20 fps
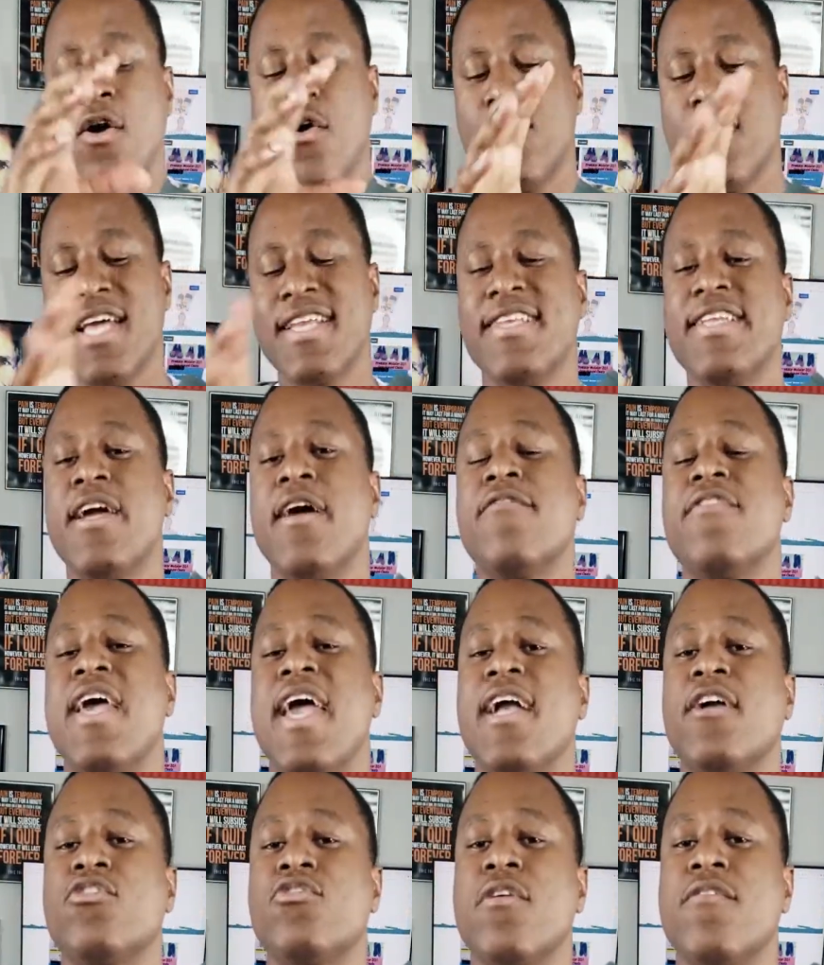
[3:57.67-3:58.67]
whole idea of the
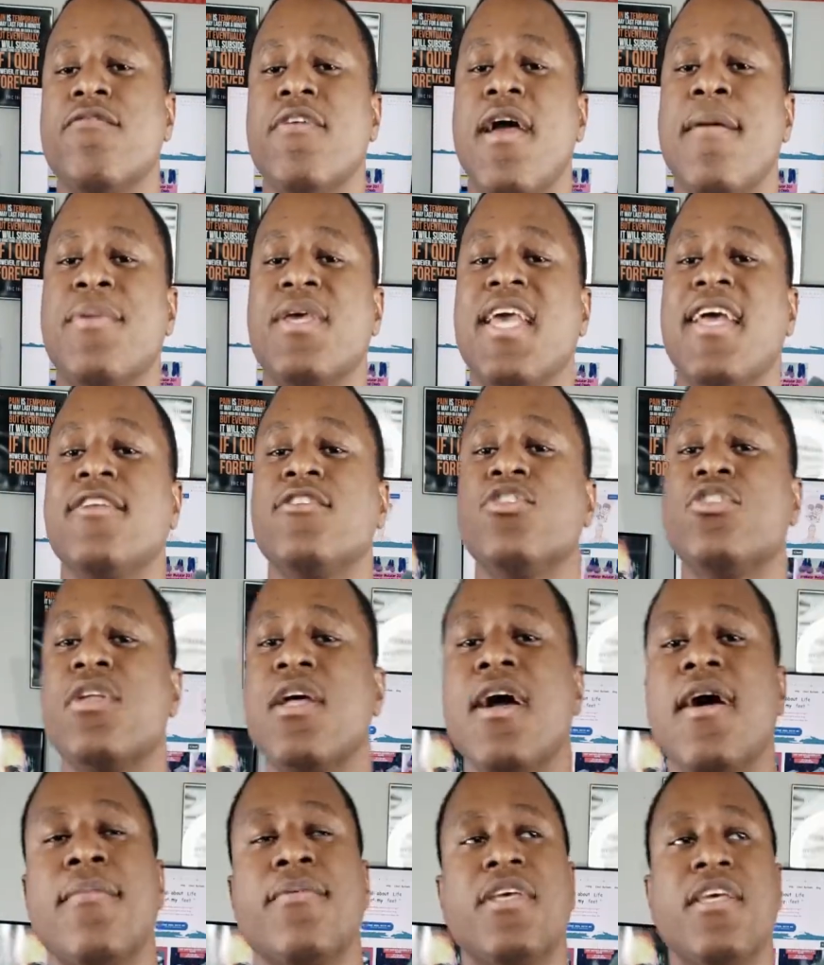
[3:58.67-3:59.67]
X-ray Vamp cage is to
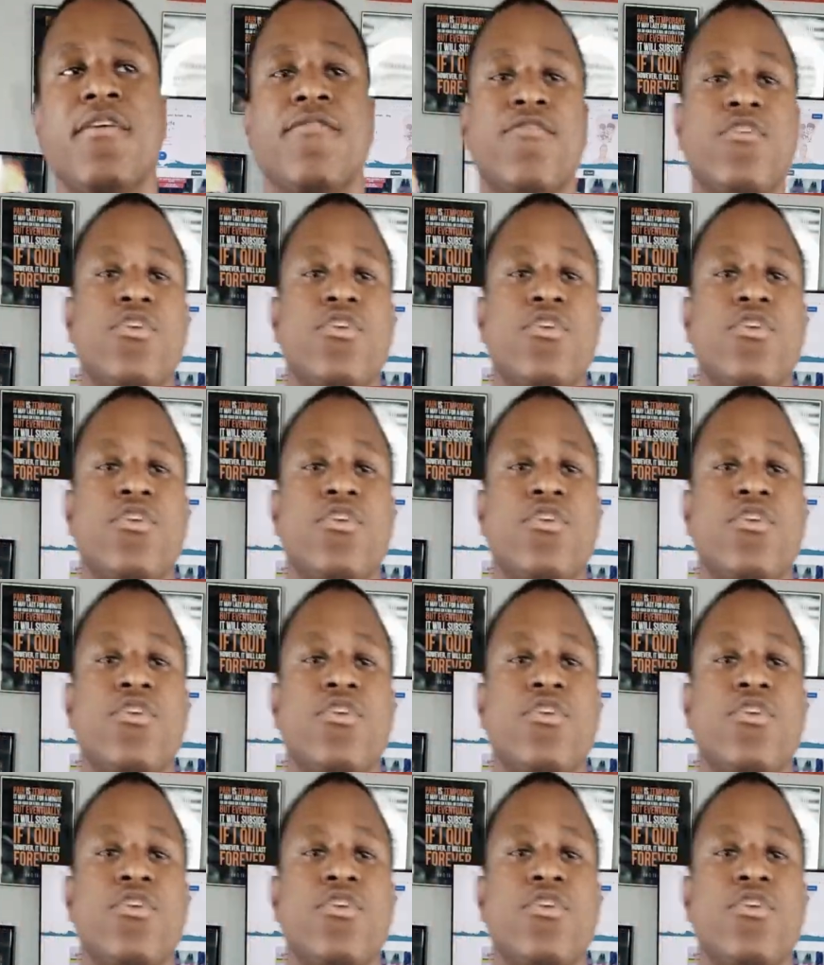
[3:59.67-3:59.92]
help give